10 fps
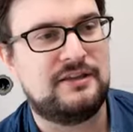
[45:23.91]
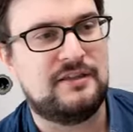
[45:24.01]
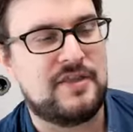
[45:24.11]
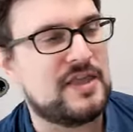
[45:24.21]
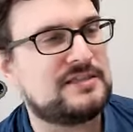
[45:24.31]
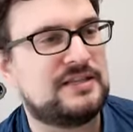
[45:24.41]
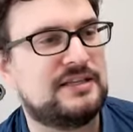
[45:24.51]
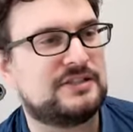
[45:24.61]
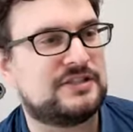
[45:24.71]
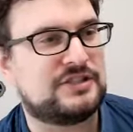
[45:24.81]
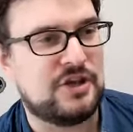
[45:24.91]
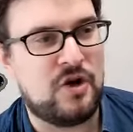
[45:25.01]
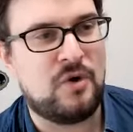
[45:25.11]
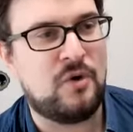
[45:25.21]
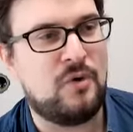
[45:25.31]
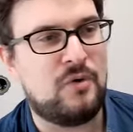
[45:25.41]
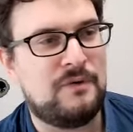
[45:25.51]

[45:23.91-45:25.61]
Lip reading: this is so.